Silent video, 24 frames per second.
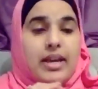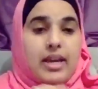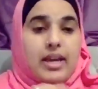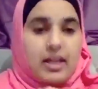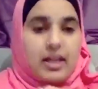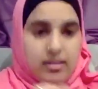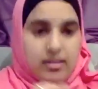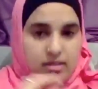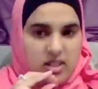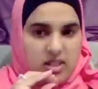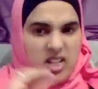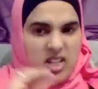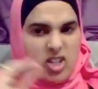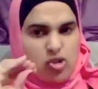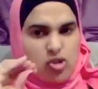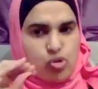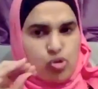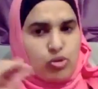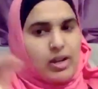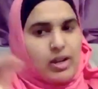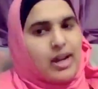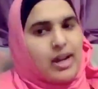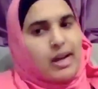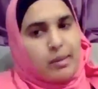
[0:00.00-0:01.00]
it's an issue
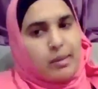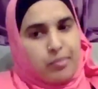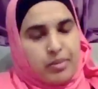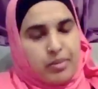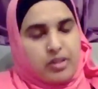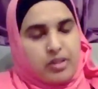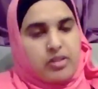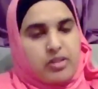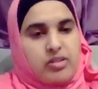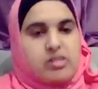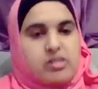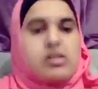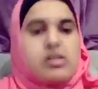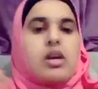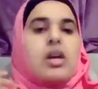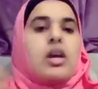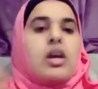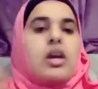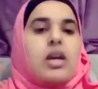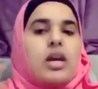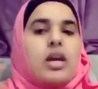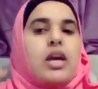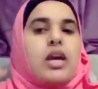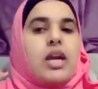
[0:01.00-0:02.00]
that happens
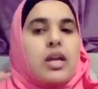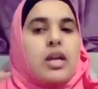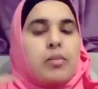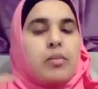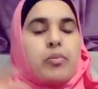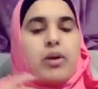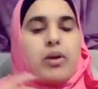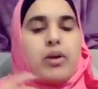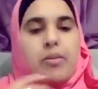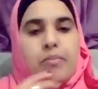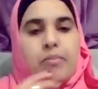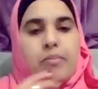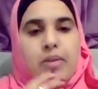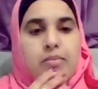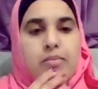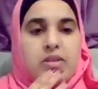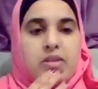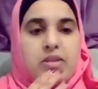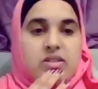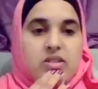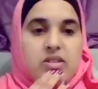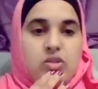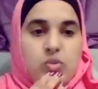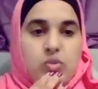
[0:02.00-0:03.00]
in prem
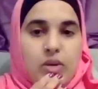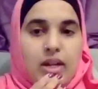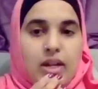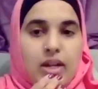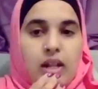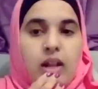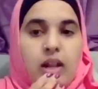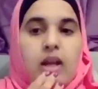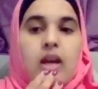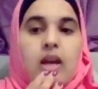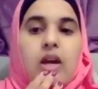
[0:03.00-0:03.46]
babies as well.